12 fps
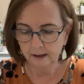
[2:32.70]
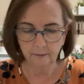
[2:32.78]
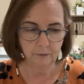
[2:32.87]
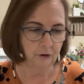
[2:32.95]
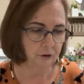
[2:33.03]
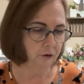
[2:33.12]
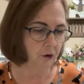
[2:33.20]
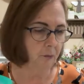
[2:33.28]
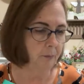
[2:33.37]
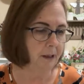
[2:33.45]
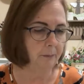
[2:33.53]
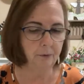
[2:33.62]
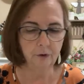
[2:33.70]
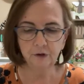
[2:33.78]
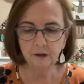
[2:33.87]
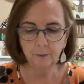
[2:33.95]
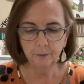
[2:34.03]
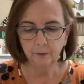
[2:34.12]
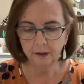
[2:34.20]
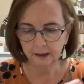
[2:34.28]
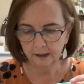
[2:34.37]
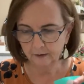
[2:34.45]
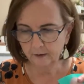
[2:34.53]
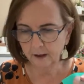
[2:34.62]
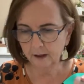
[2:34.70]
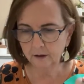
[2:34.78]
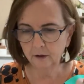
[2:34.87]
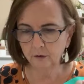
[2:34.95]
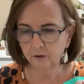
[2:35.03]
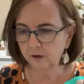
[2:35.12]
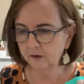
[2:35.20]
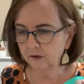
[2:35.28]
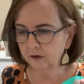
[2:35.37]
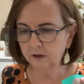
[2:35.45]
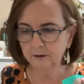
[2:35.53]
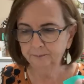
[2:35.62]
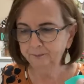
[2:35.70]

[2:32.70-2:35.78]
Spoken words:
There's no membership or anything. You just